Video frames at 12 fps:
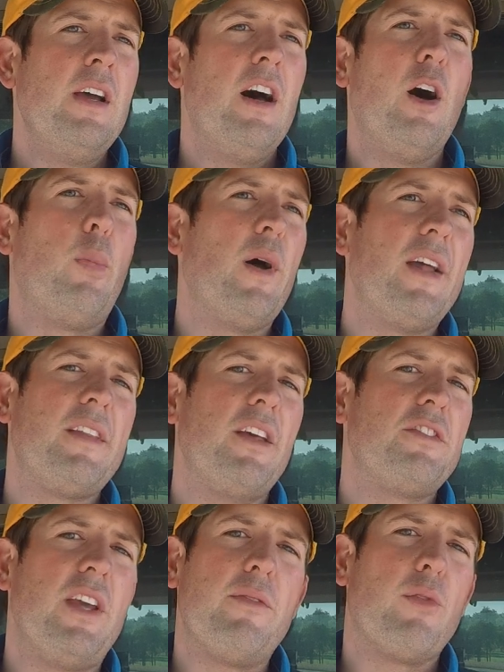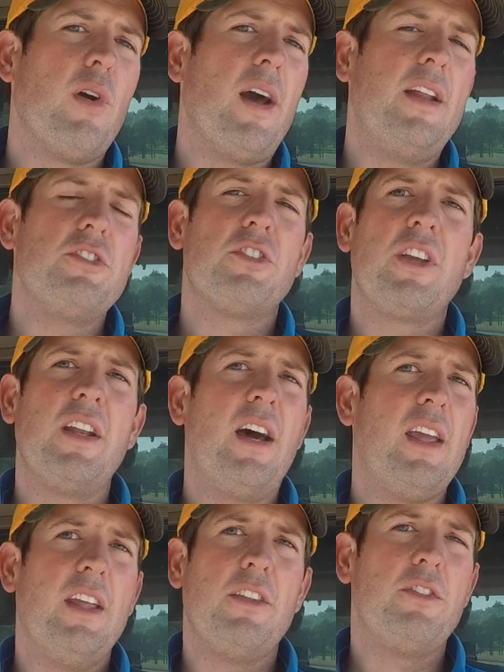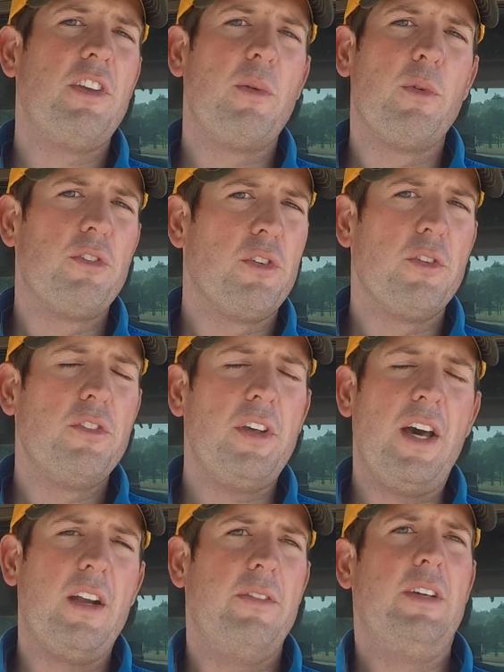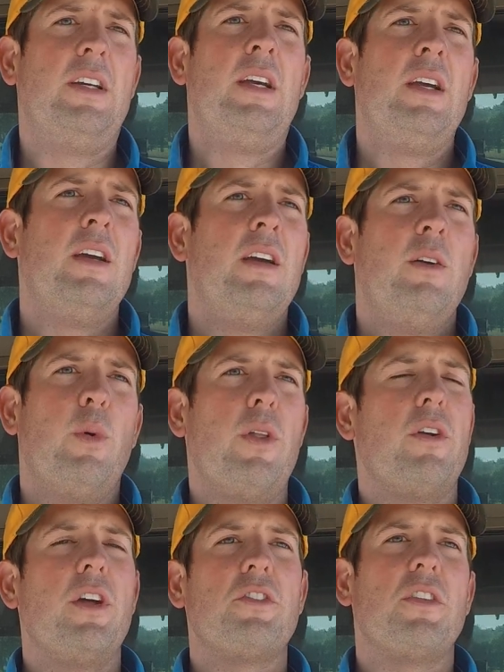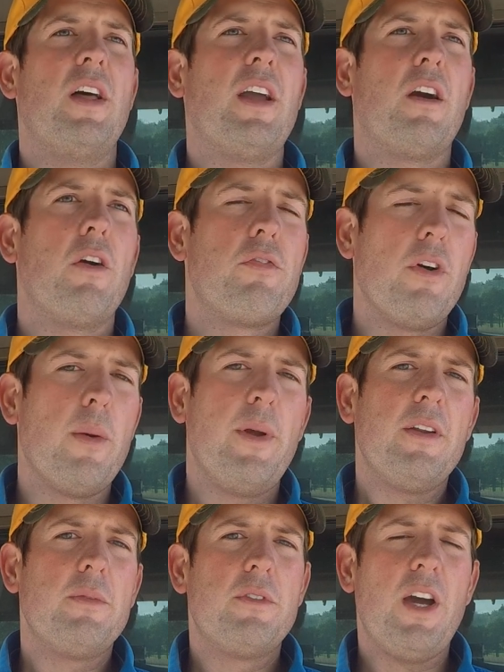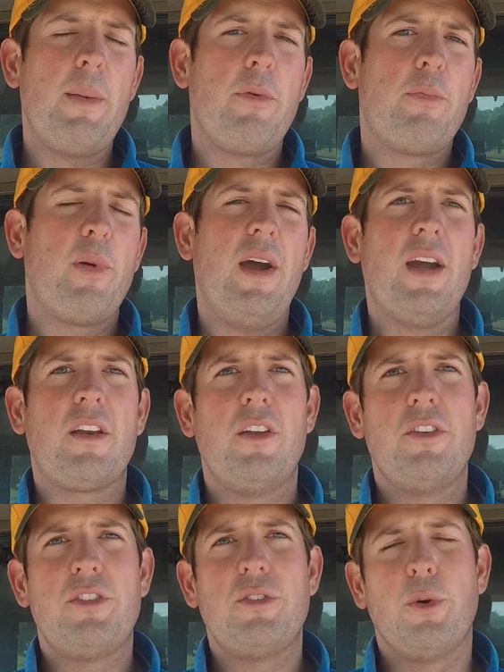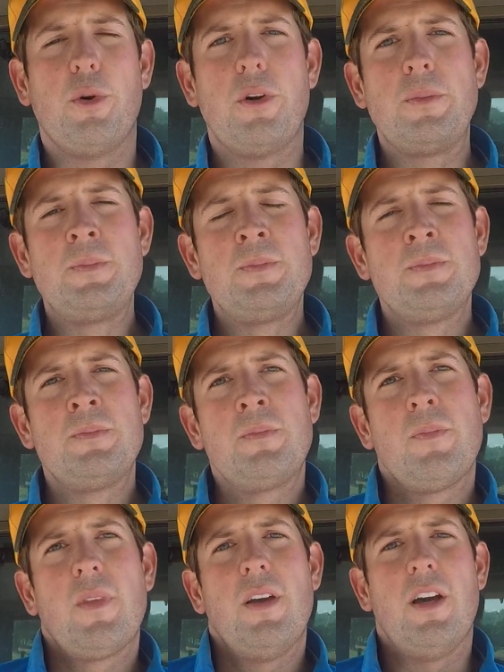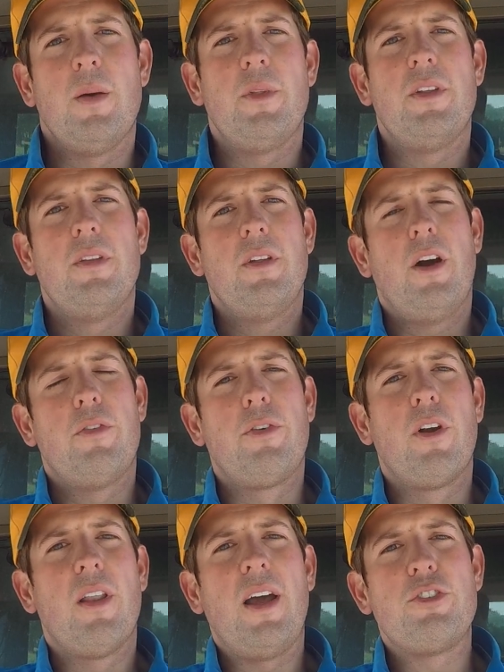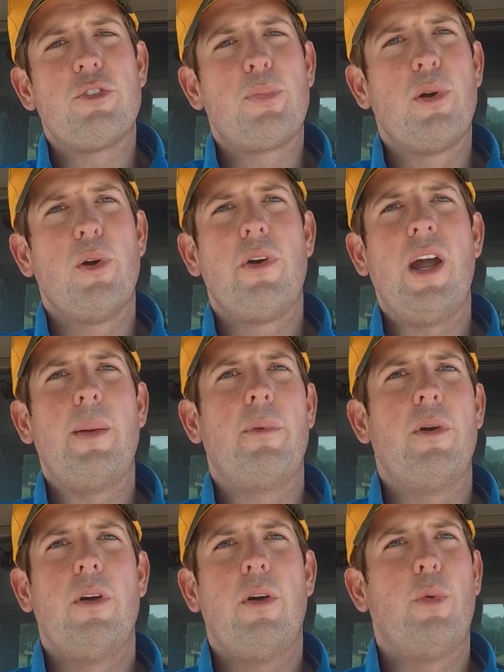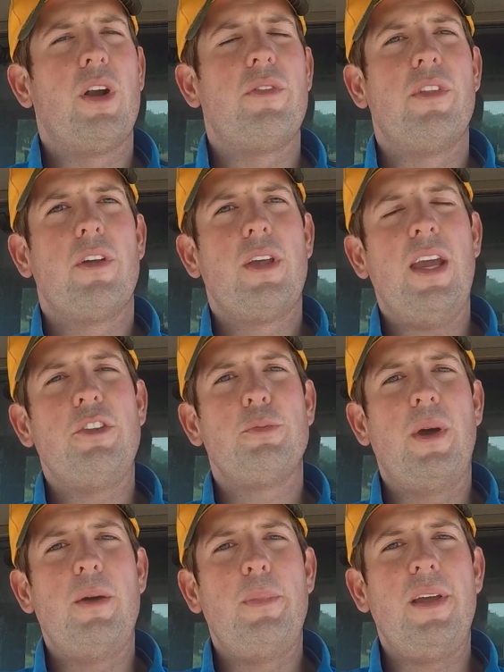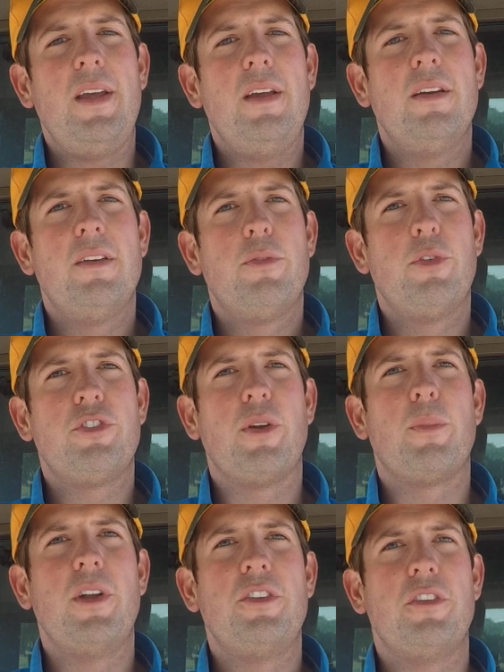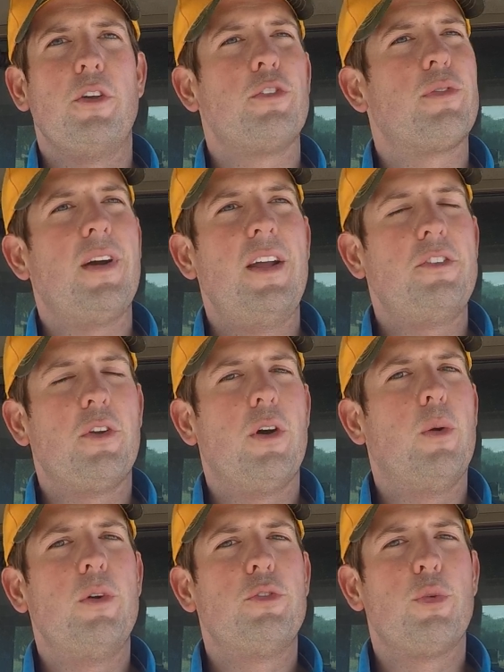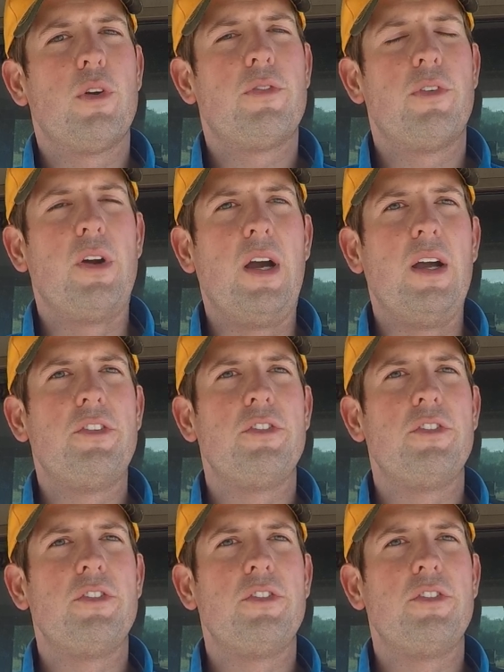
I'll plant that same variety and just cannot get the same results out of it. Whether it doesn't like our farming type of practice or our fertilizer program or whatever the case may be, for some reason those varieties don't always work for us.